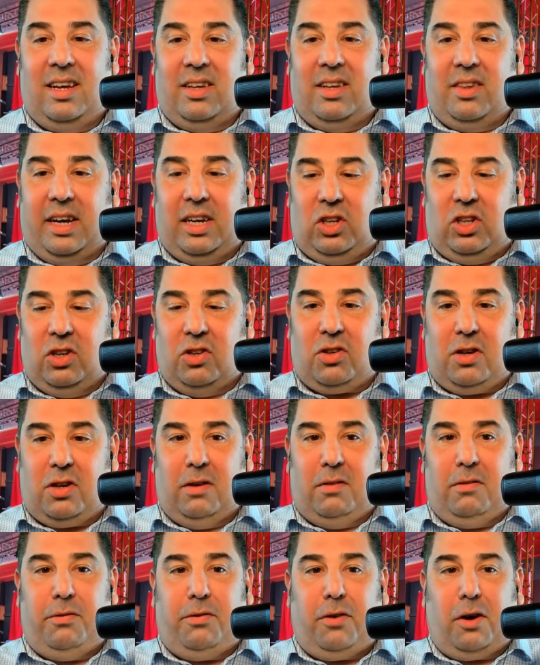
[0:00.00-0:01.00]
like just
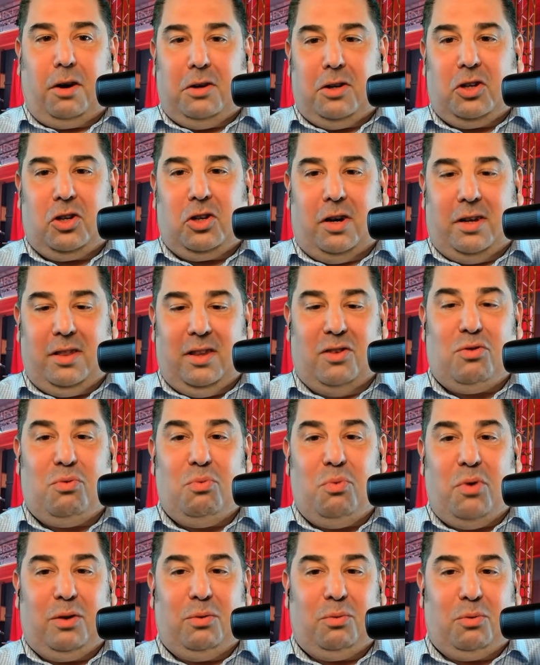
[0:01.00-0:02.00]
converged on this
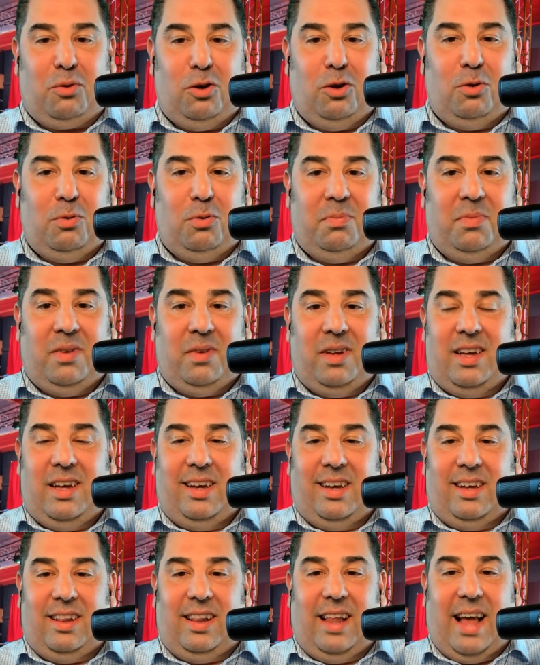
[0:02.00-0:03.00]
one room
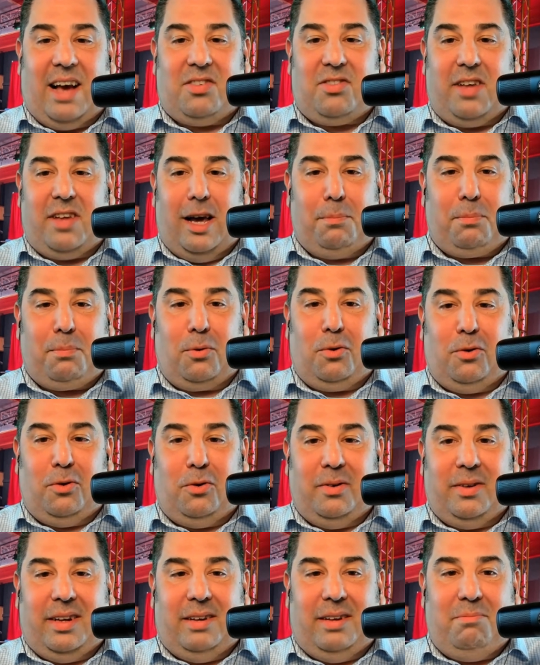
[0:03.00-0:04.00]
last
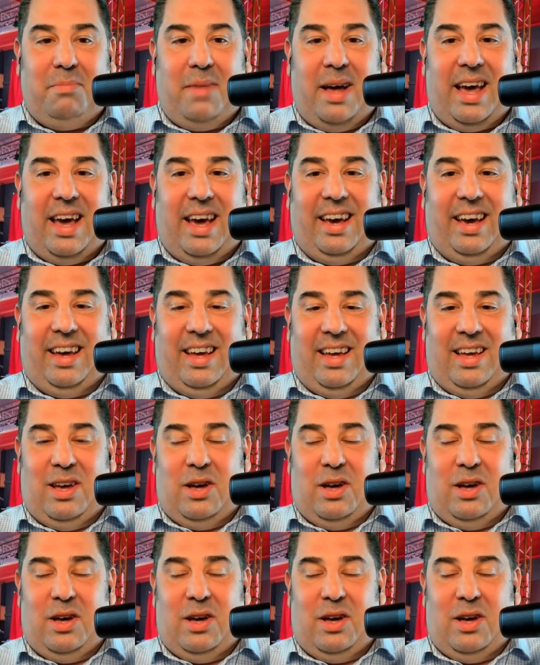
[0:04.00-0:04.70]
April and May,